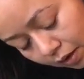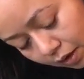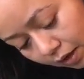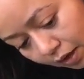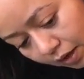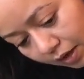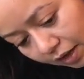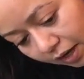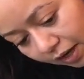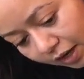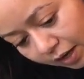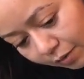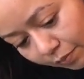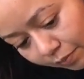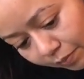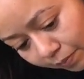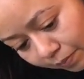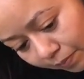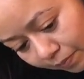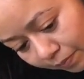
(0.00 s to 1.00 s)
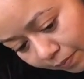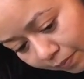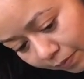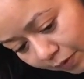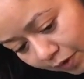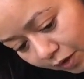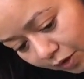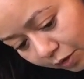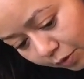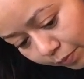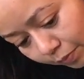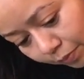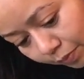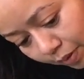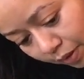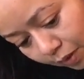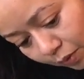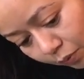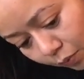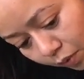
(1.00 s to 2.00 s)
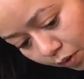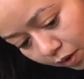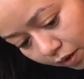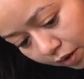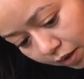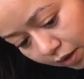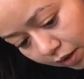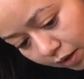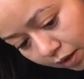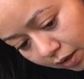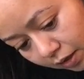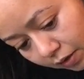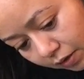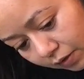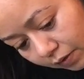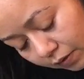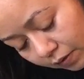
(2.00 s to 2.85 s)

and I had, you know, been wanting it,